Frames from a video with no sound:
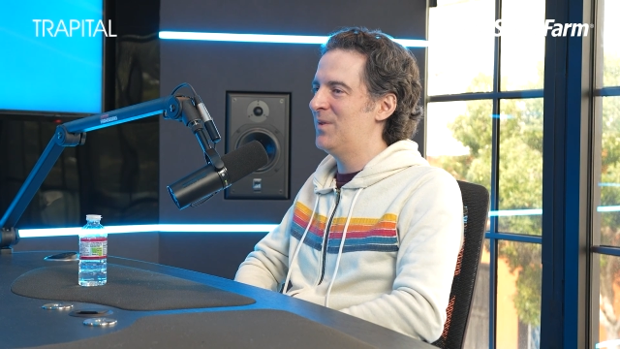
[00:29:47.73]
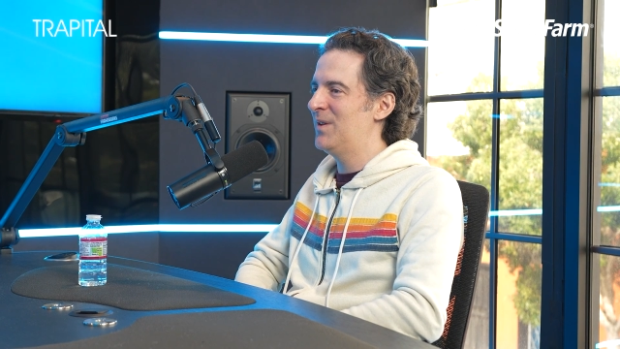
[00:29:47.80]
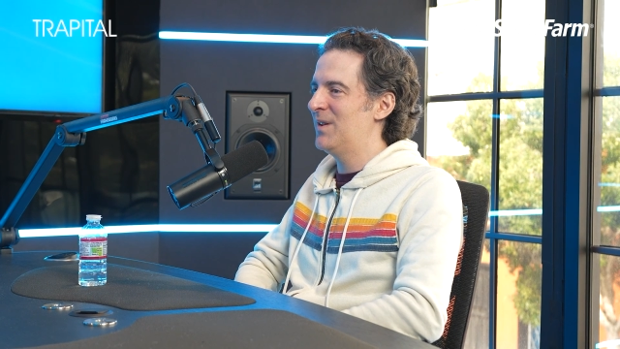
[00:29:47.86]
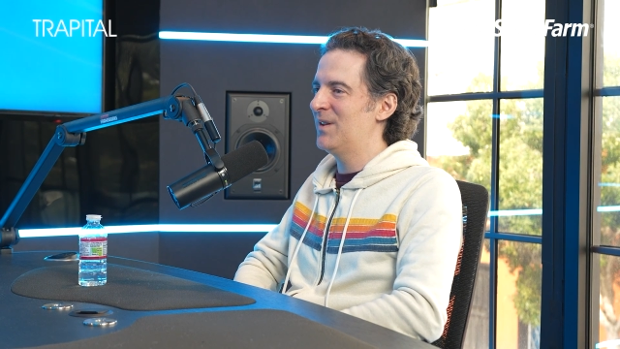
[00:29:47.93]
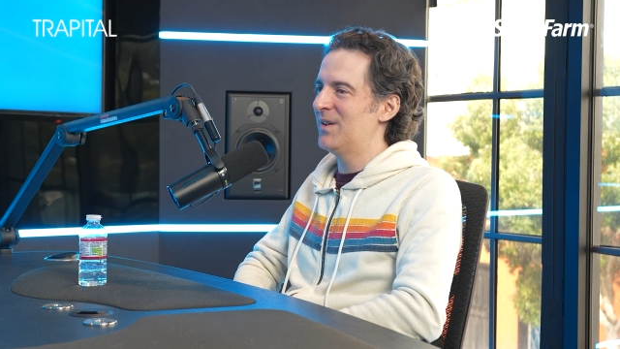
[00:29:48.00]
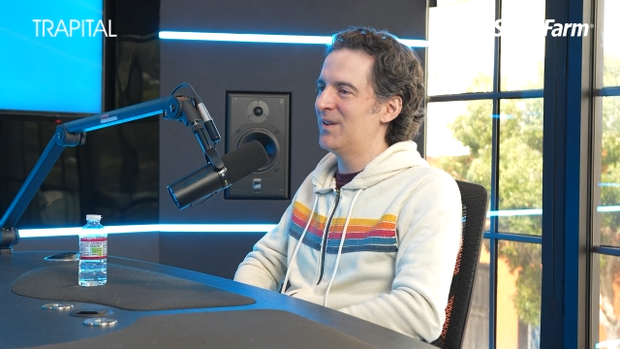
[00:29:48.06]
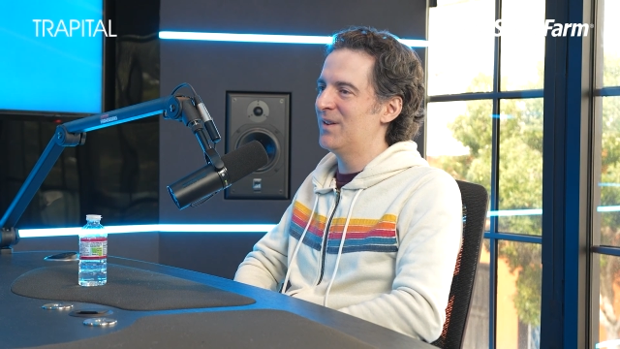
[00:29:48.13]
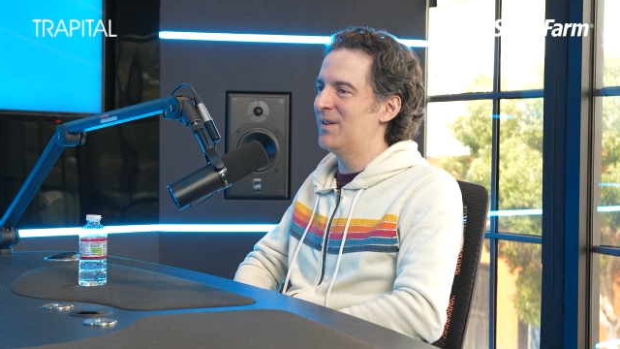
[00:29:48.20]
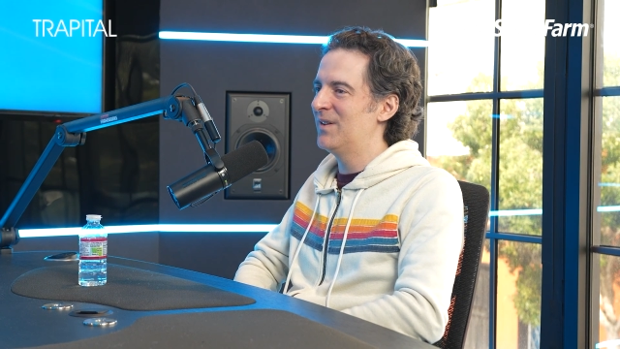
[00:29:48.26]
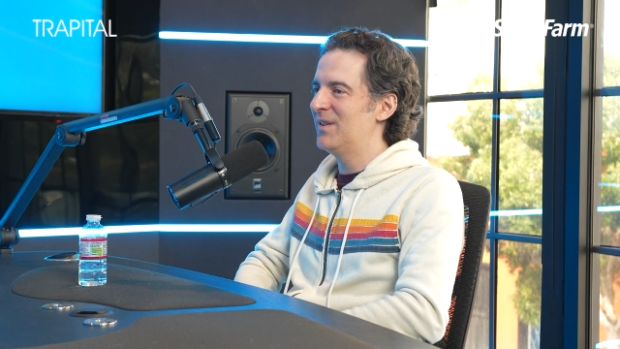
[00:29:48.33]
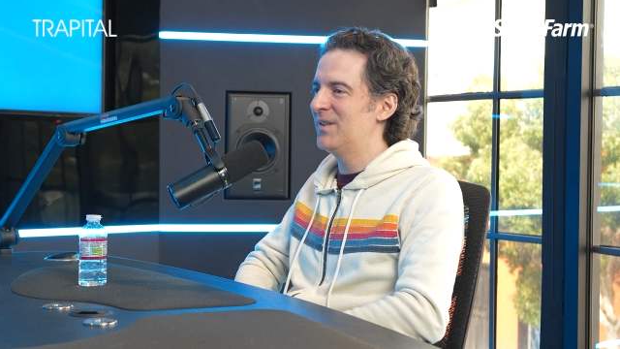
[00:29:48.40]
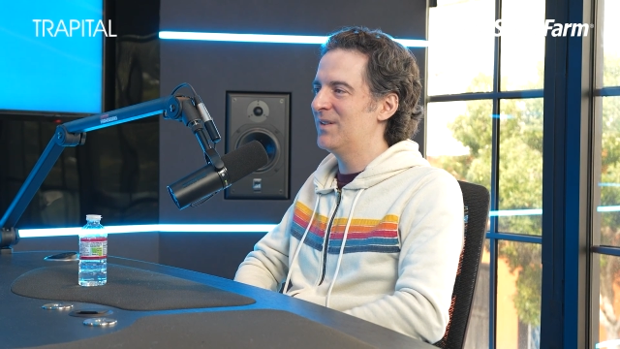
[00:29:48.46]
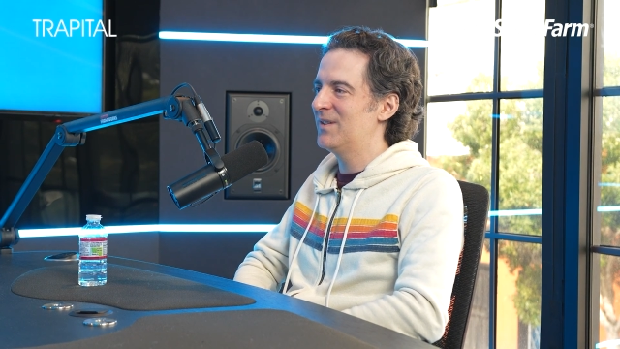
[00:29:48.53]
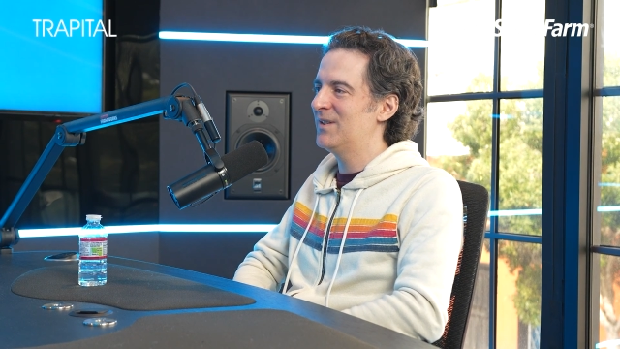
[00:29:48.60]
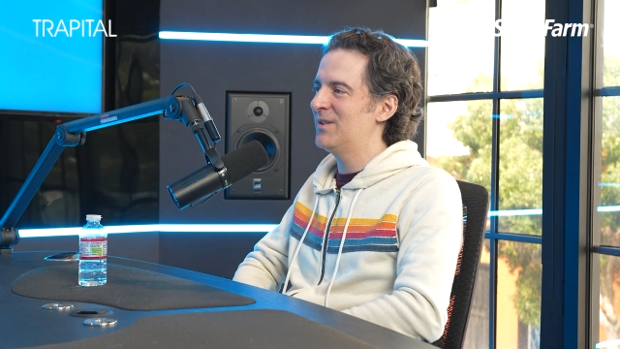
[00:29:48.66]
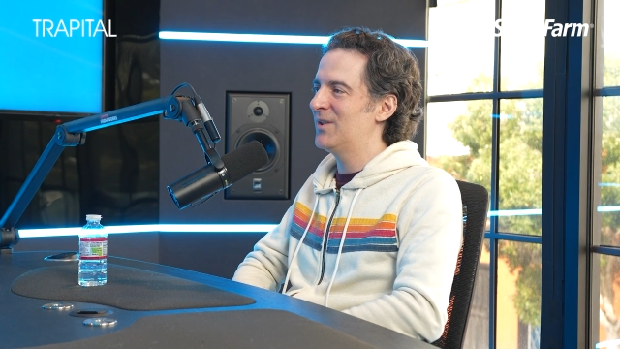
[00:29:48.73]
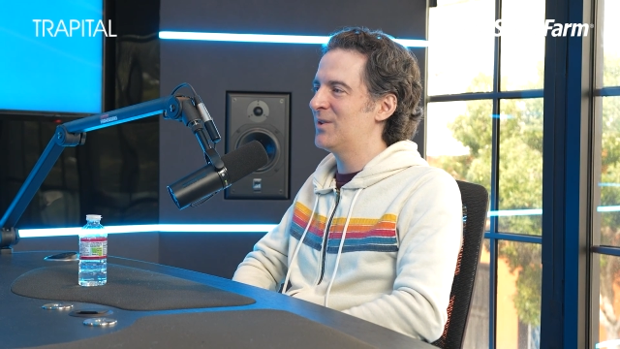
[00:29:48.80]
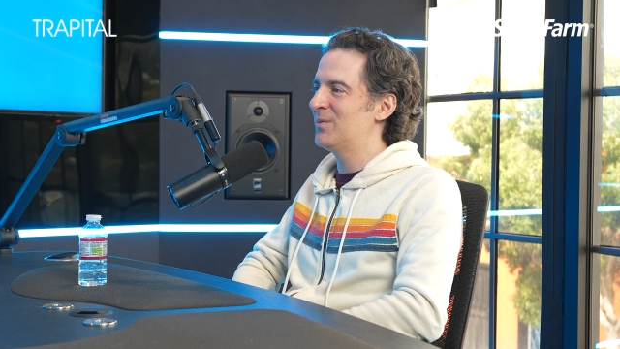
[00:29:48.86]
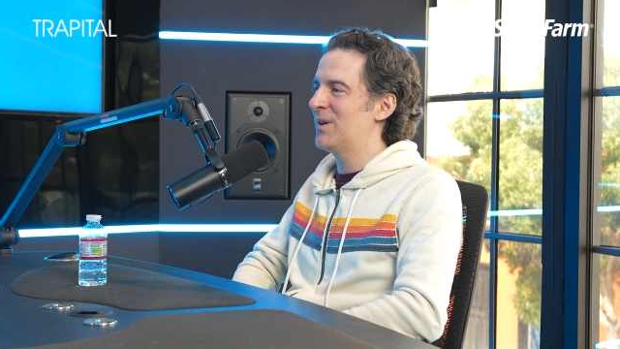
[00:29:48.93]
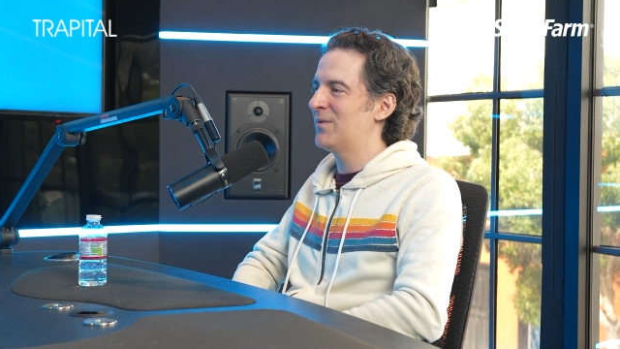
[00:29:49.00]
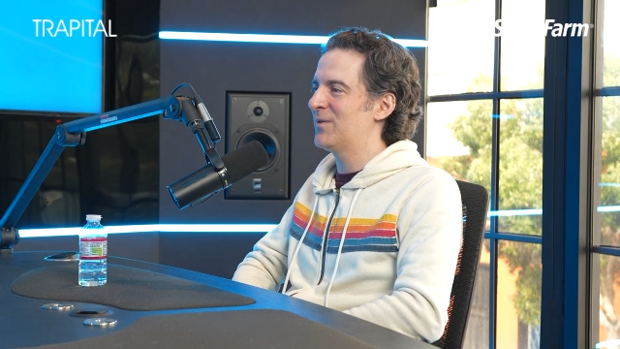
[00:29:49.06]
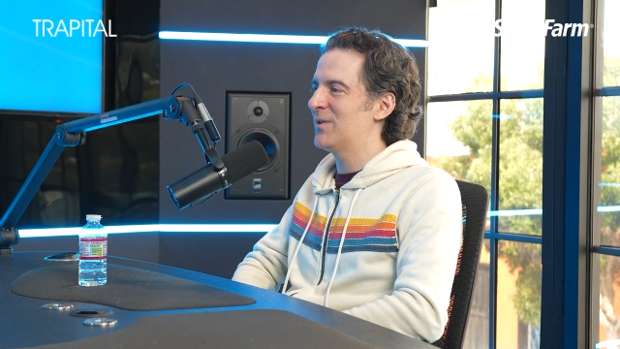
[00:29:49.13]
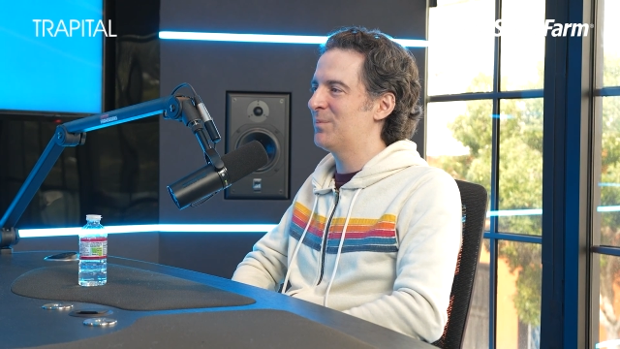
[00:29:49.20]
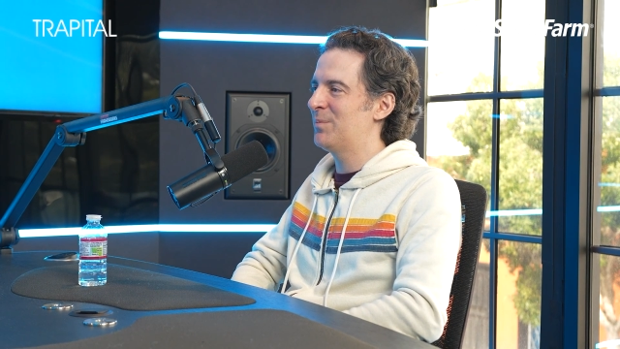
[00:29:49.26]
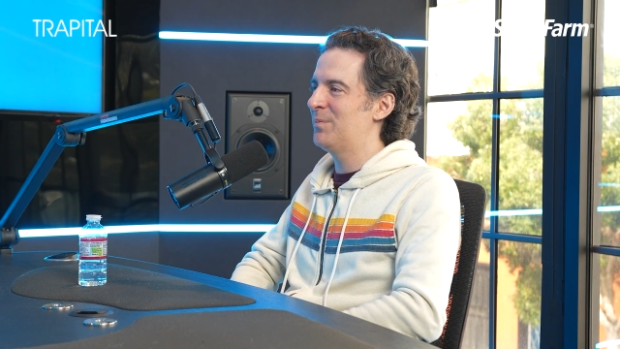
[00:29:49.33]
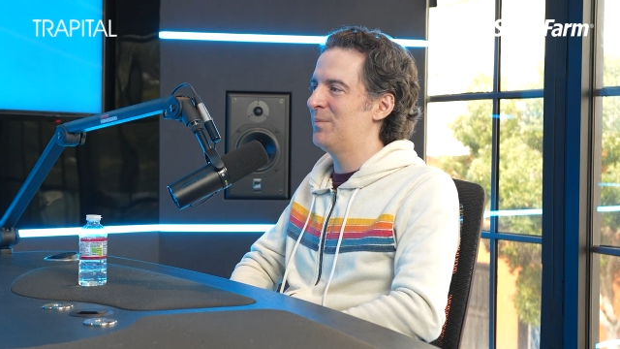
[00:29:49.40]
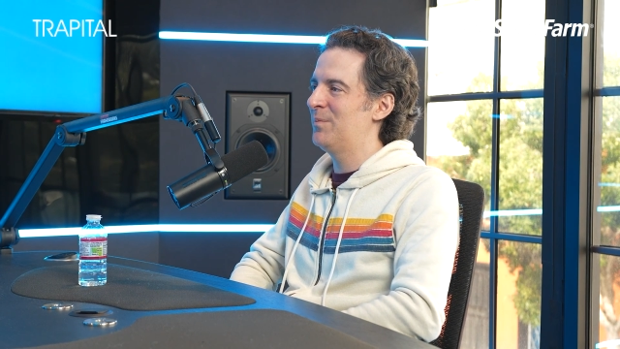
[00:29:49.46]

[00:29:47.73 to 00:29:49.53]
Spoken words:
the, you know, the rougher